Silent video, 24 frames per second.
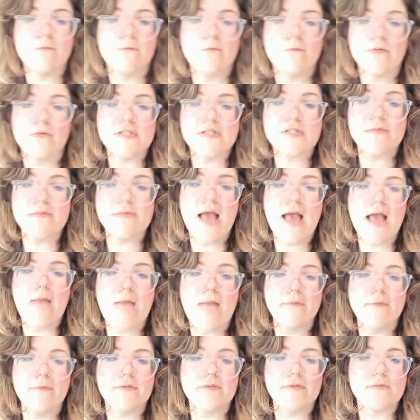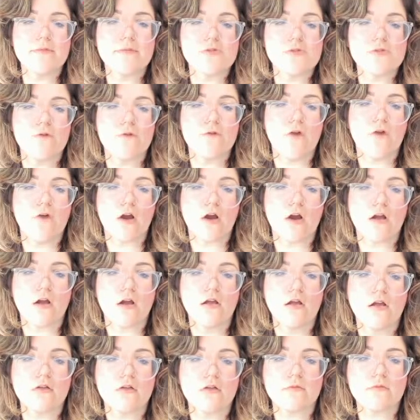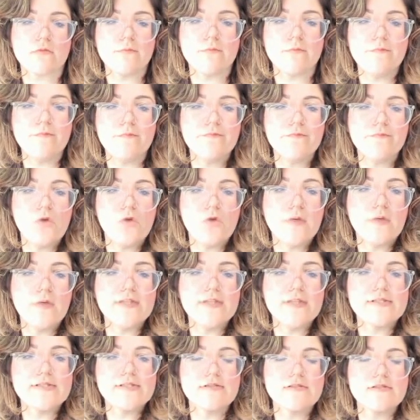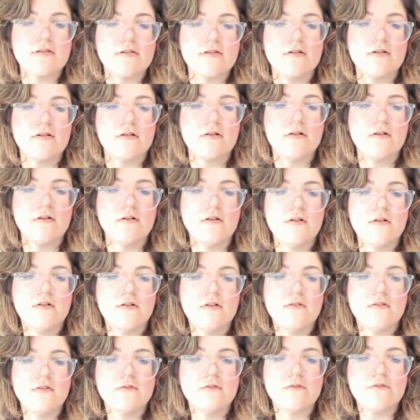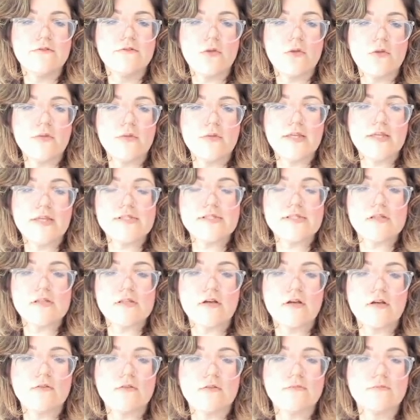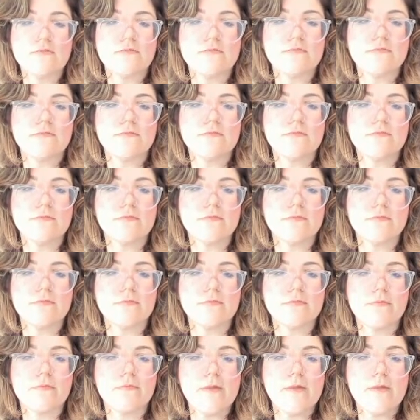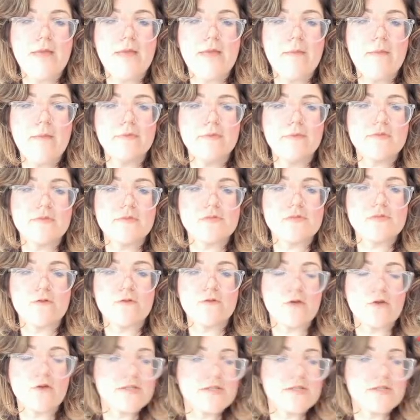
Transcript: Because I'm happy with him so far. Focus. Focus. Oh. I'm happy with him so far.